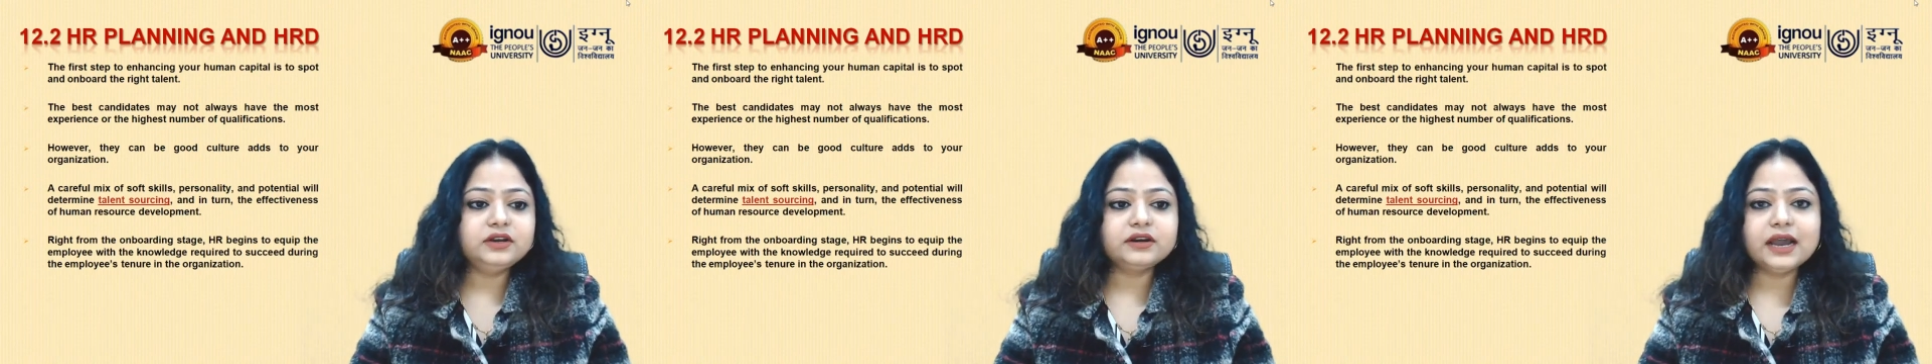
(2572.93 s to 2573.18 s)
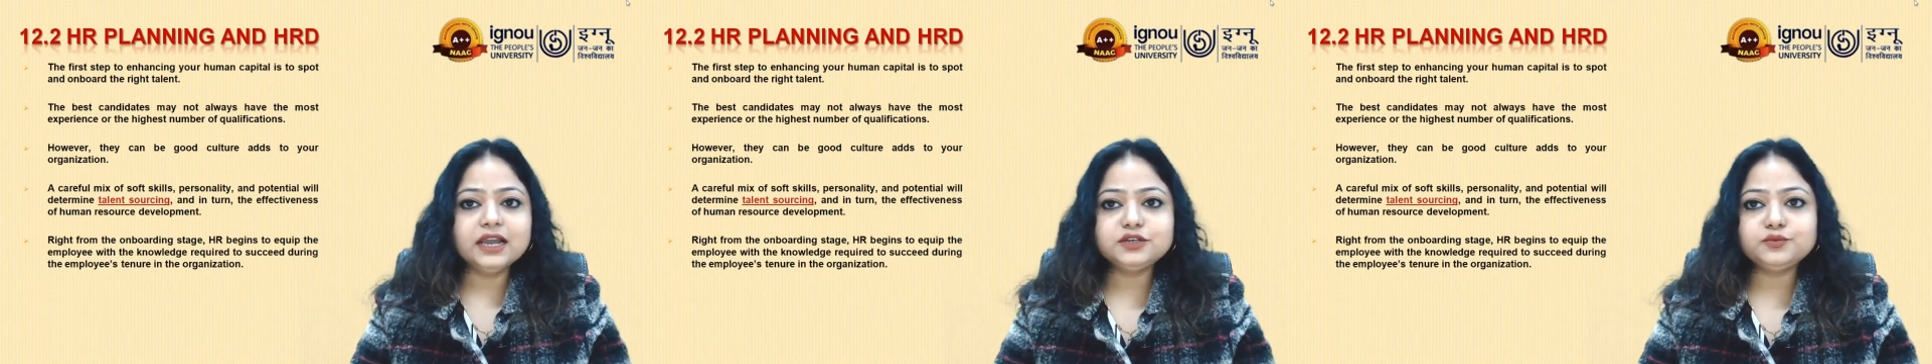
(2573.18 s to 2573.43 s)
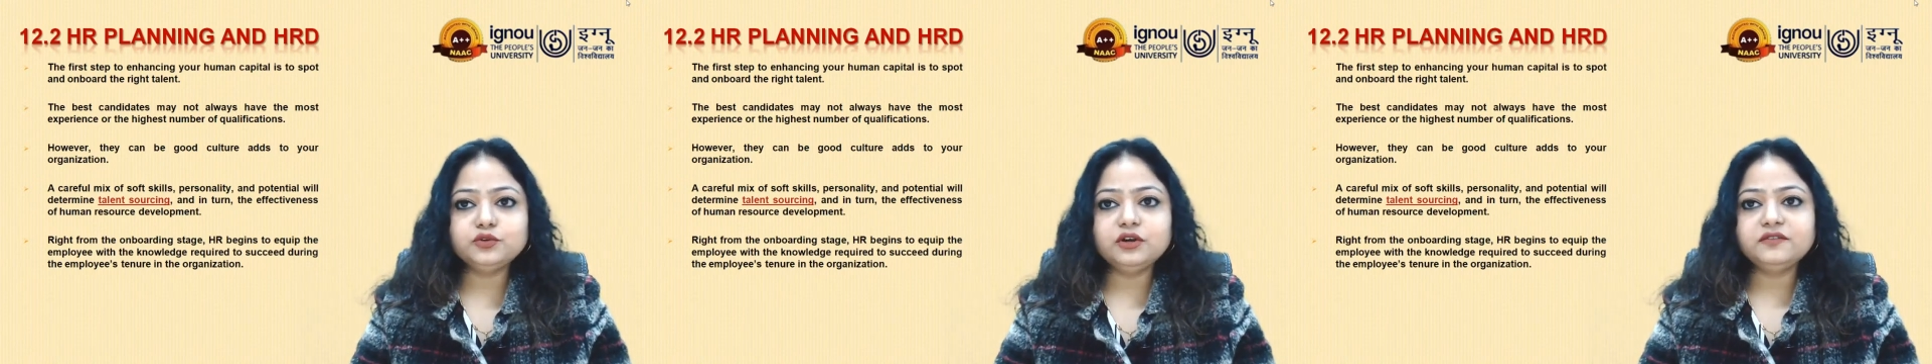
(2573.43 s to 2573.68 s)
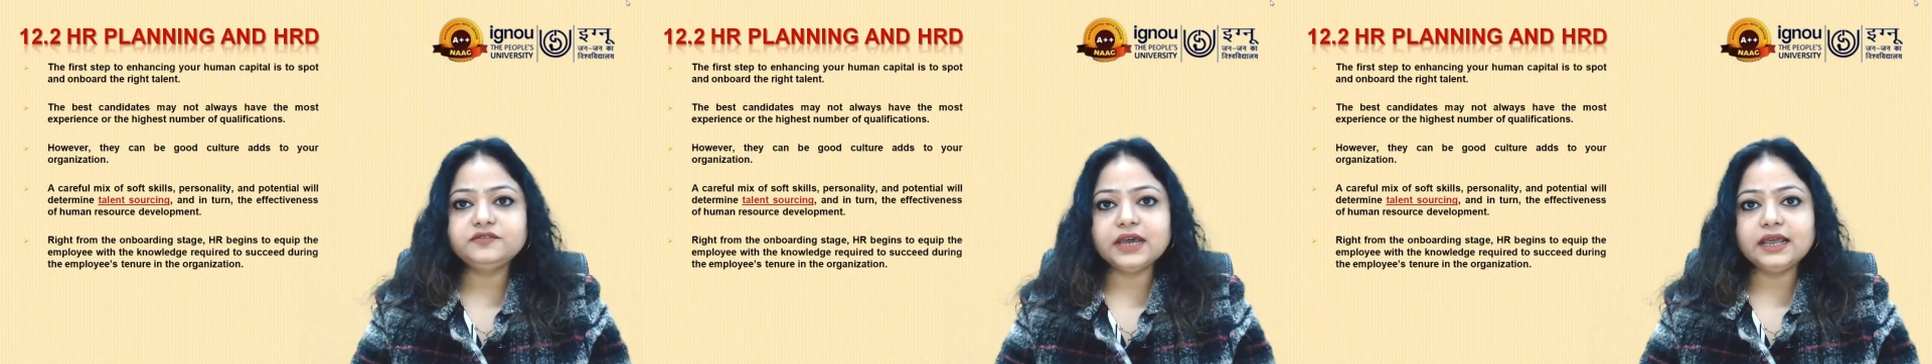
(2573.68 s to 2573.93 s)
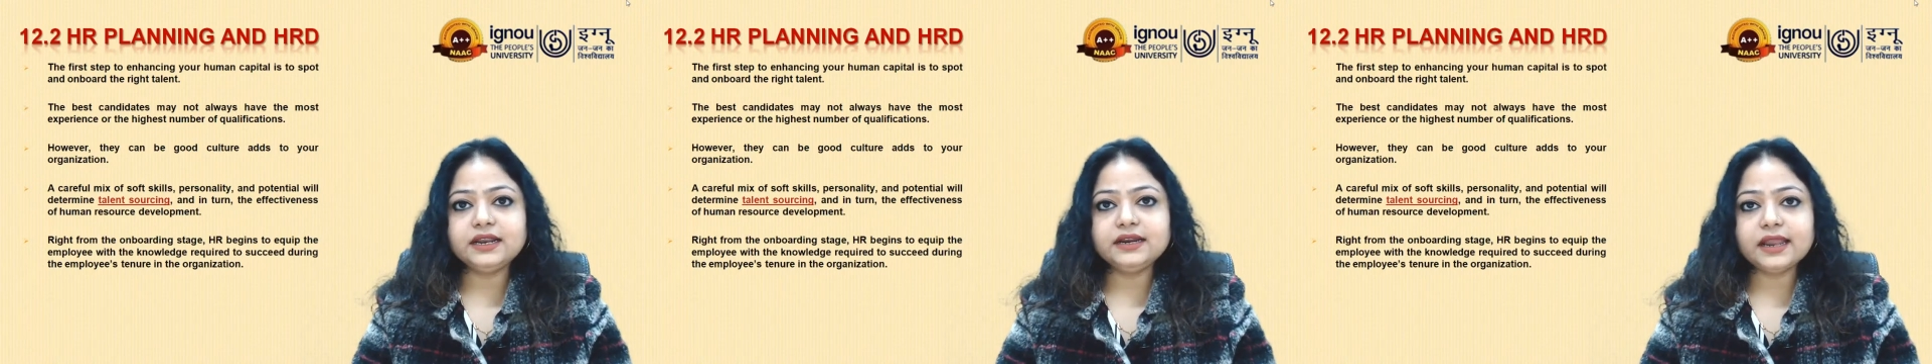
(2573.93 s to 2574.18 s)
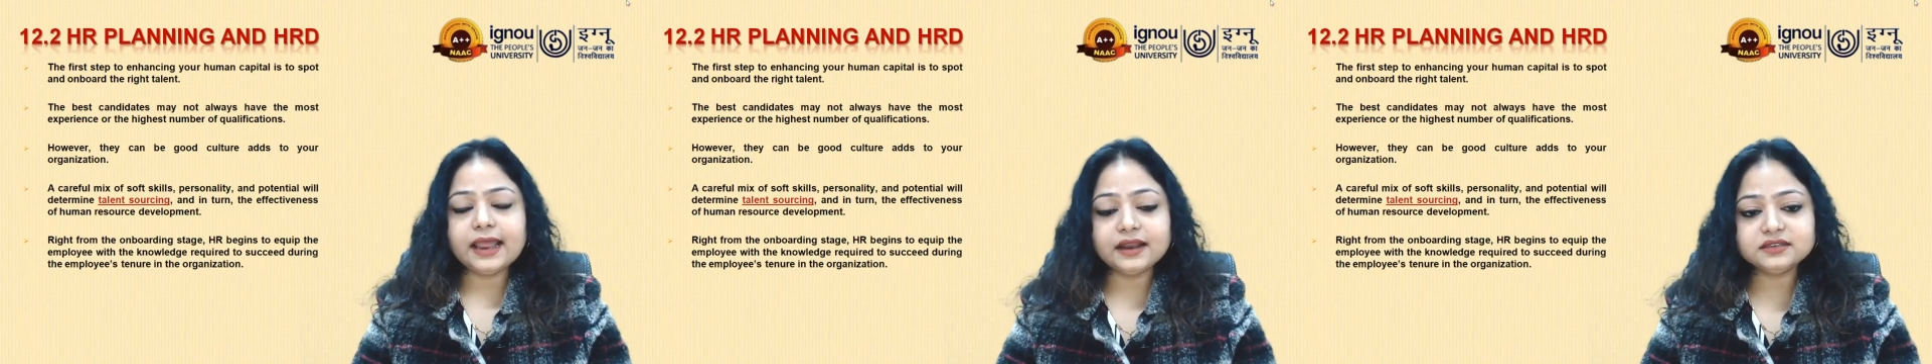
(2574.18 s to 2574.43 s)
right pool of
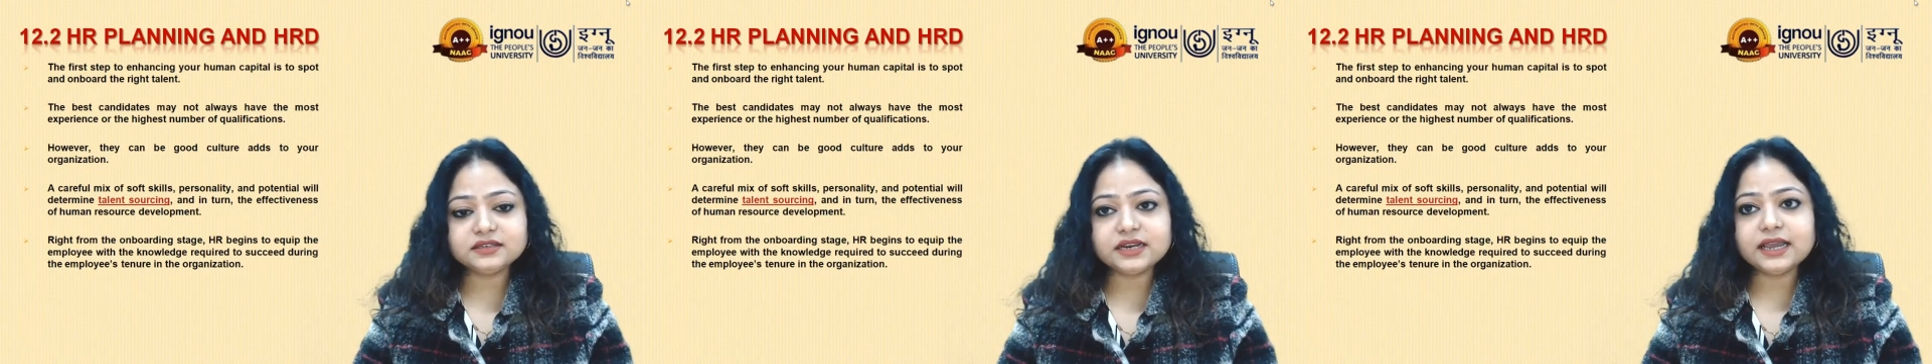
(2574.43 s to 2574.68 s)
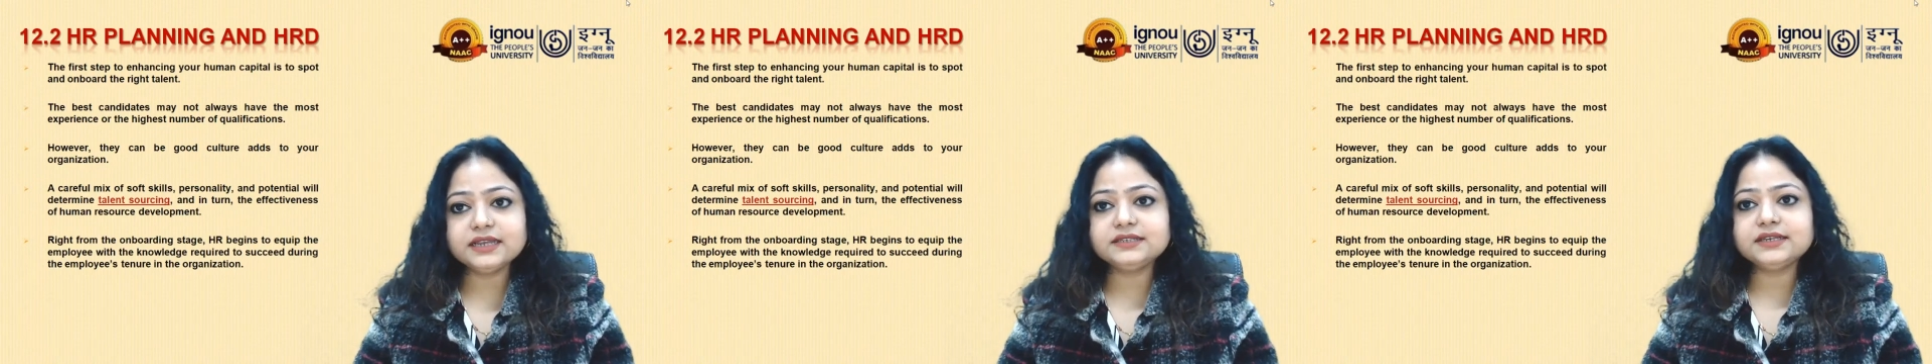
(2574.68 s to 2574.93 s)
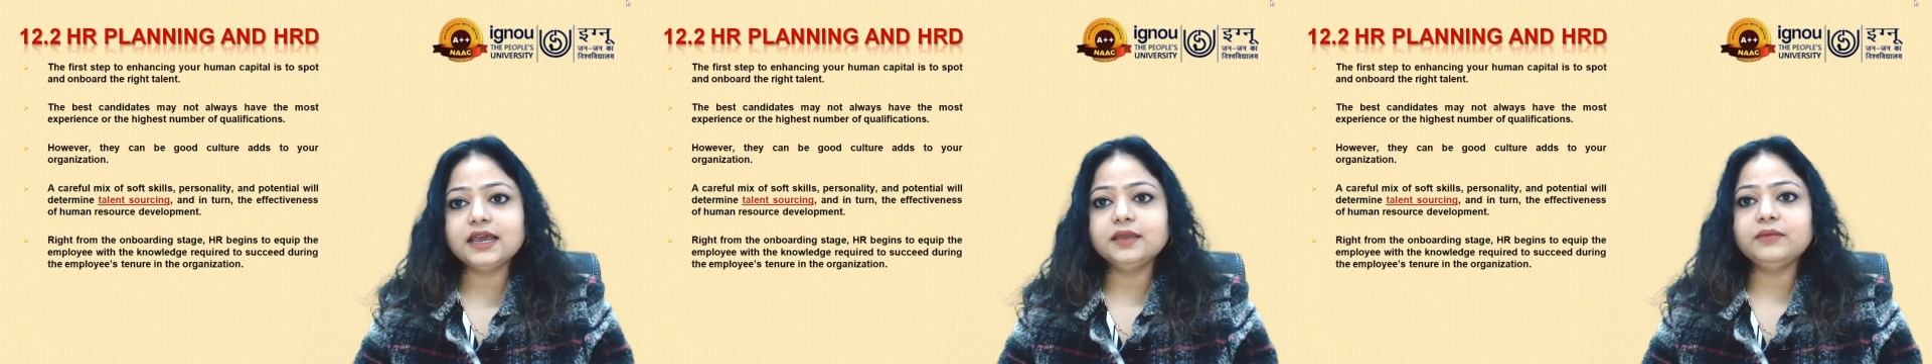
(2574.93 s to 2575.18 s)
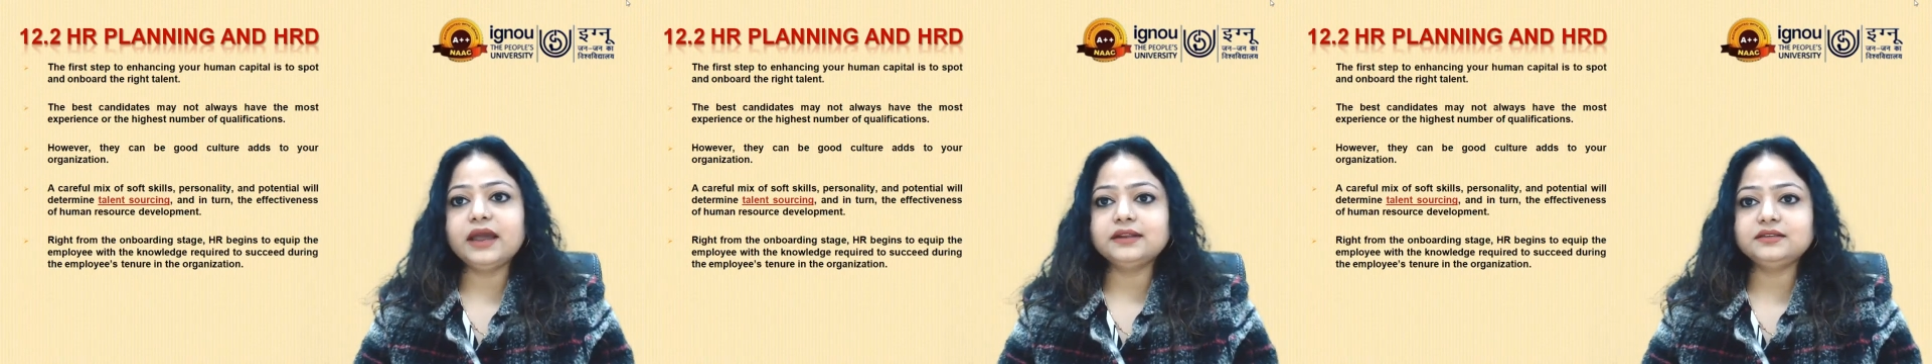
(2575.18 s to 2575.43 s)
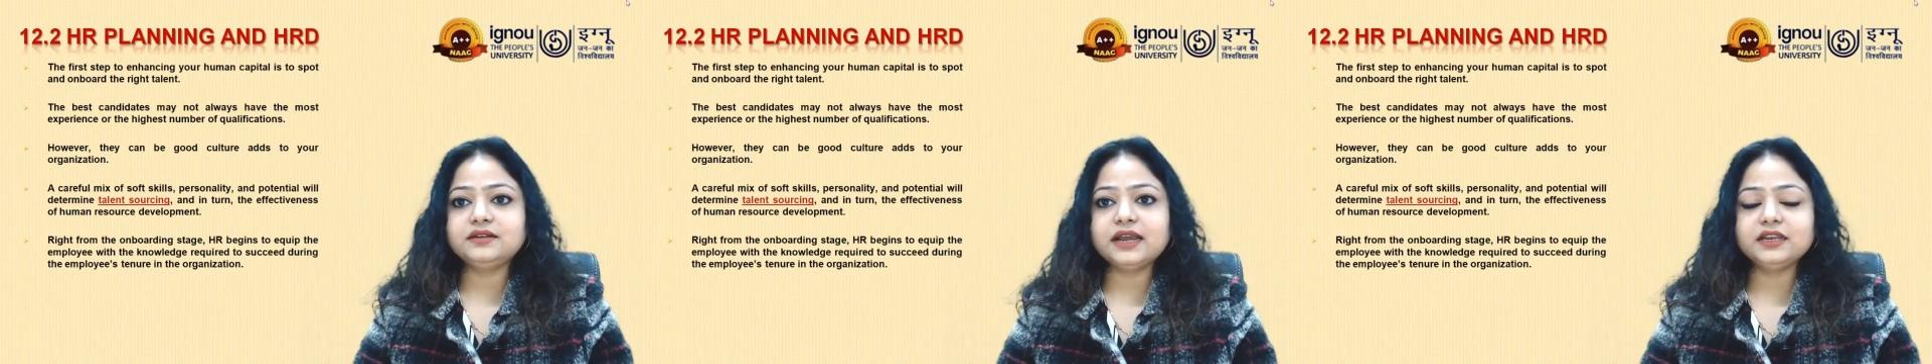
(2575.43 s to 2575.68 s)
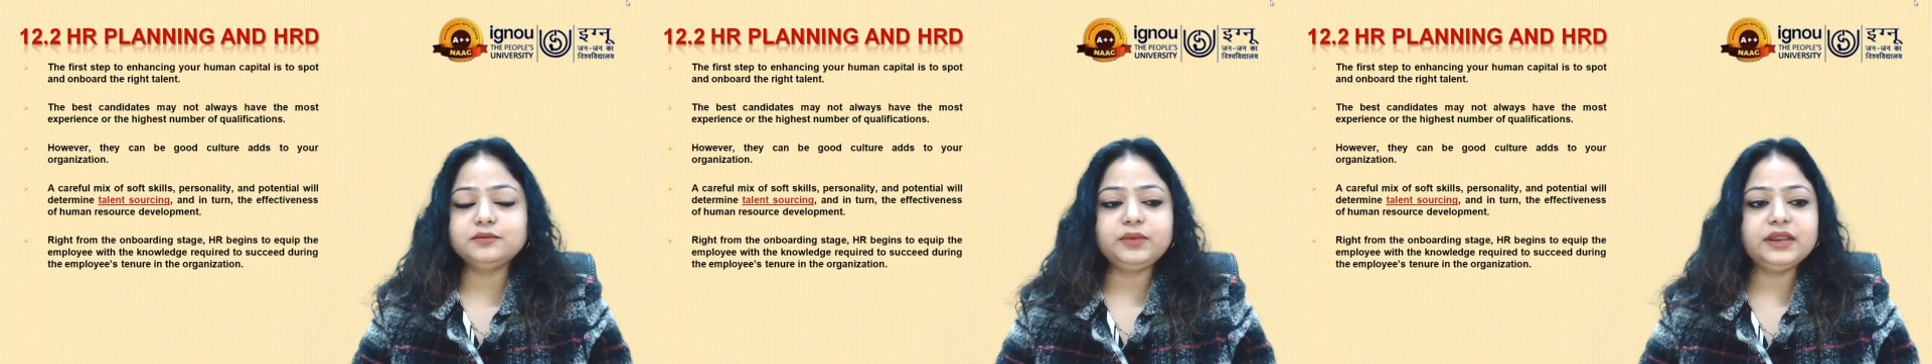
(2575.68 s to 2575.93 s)
talent at the right time at the
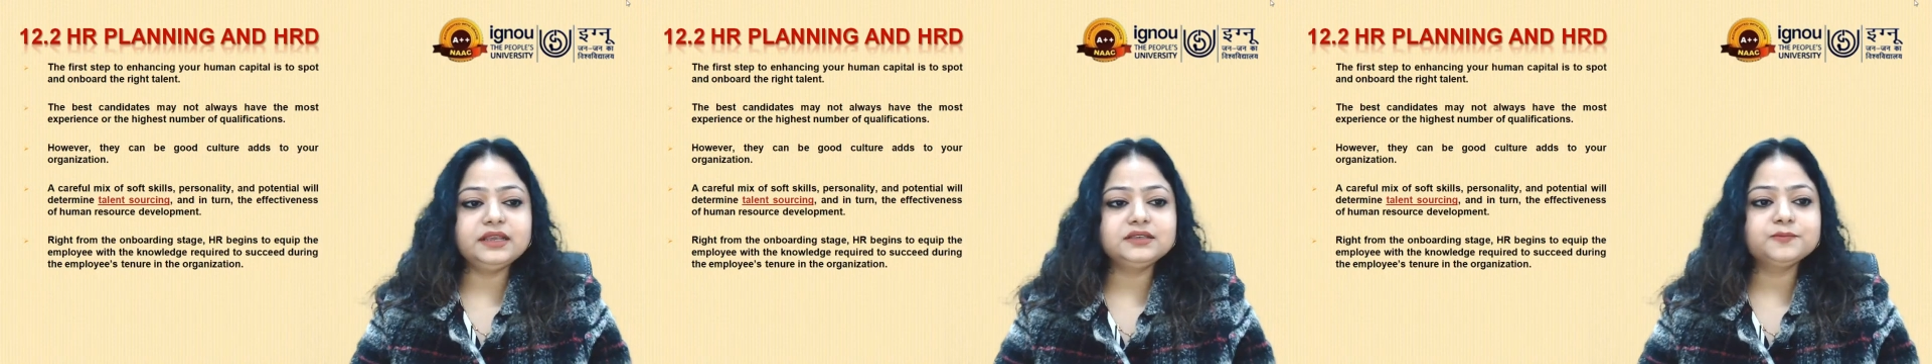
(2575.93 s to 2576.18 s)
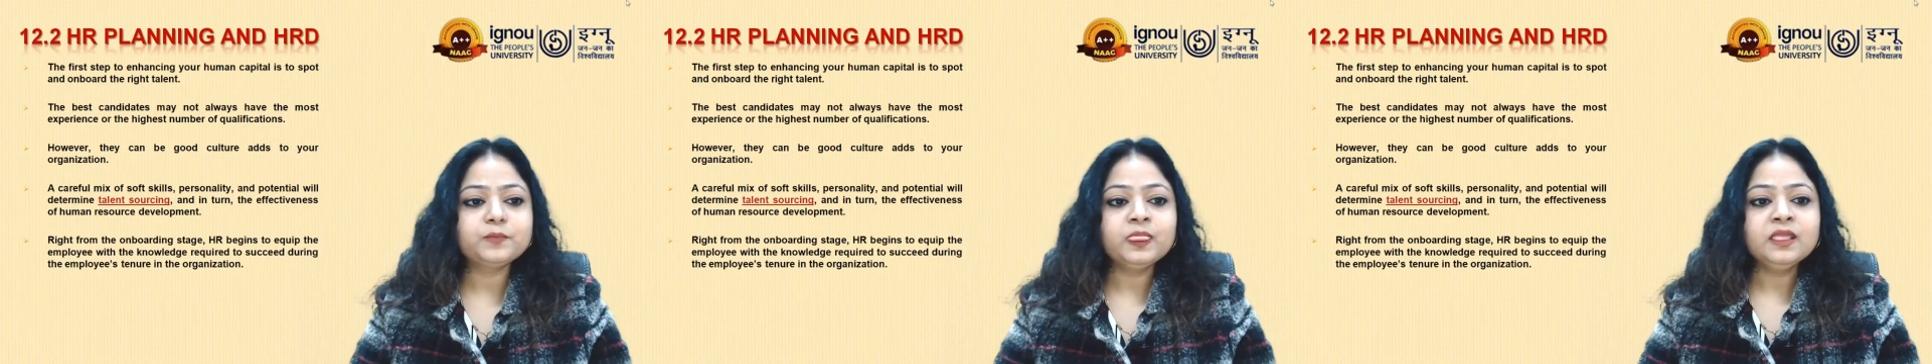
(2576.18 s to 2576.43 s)
right place.